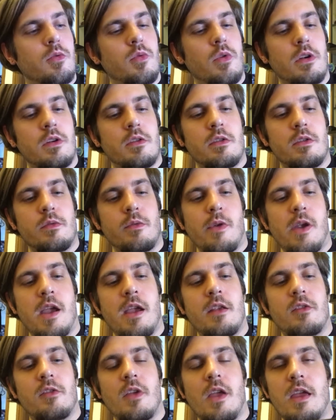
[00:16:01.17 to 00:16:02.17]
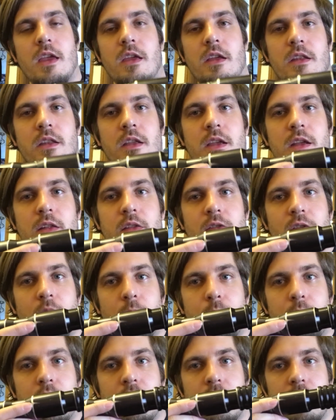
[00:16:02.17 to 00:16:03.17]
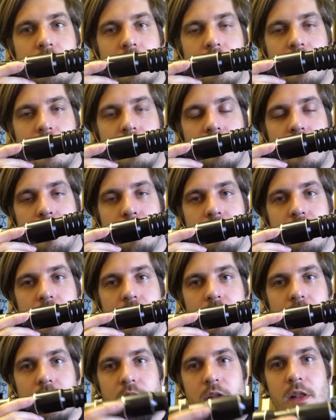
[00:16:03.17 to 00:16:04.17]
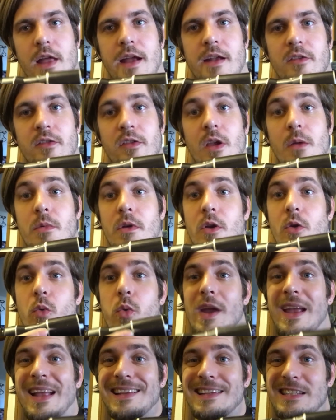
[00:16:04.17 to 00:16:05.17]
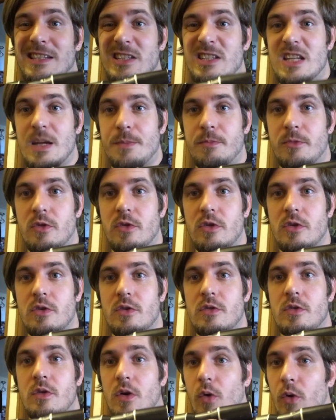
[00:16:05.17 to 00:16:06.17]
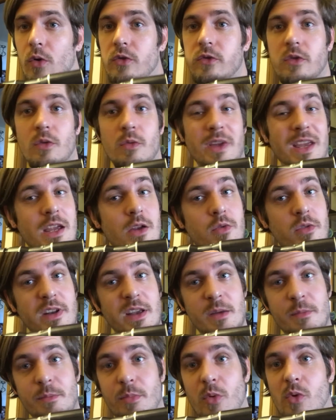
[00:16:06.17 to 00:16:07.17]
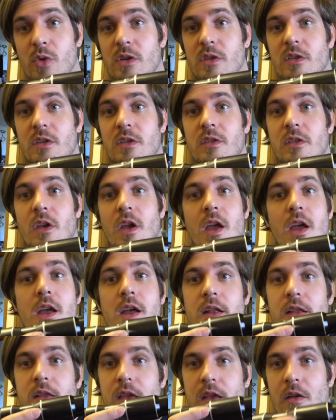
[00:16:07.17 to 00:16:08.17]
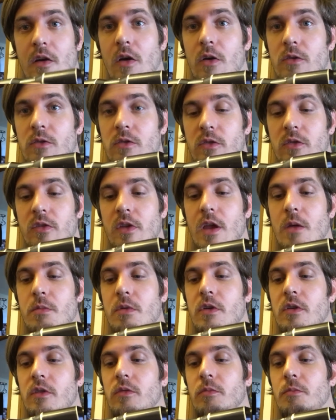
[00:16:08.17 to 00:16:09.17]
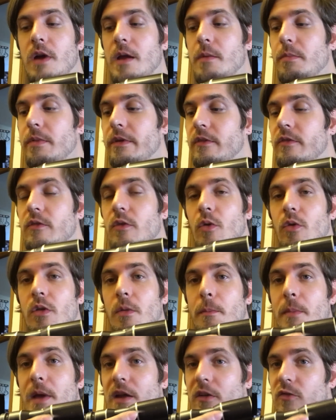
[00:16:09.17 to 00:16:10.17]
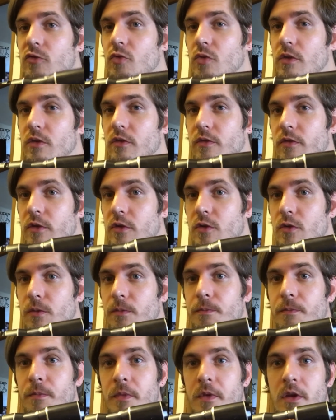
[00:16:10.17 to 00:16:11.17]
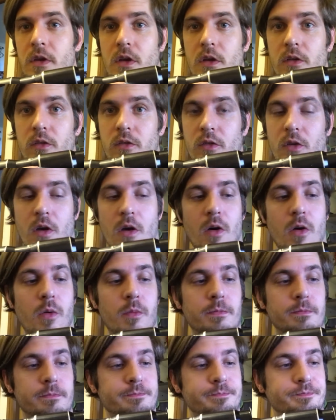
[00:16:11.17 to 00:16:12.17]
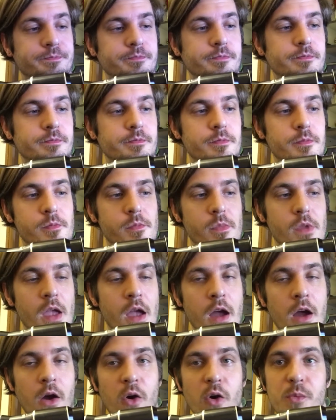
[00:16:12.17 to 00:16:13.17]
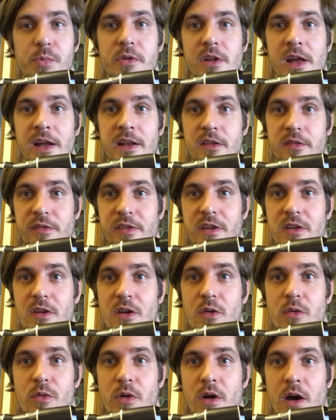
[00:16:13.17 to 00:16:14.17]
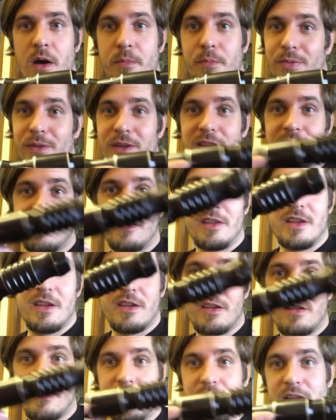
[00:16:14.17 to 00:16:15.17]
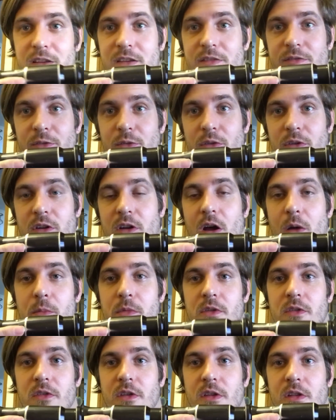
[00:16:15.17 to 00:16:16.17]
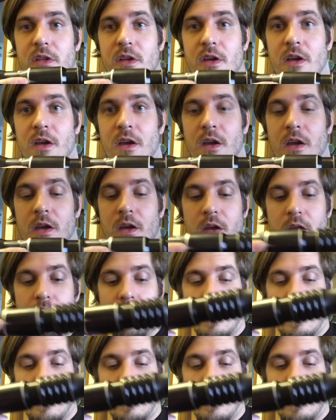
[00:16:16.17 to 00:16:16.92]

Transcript: 200 range, and you need somebody some lightsaber quickly shipped to you, also equally important, then Ultrasabers might be still the best choice for you. So I hope you liked the video. Please leave your comments in the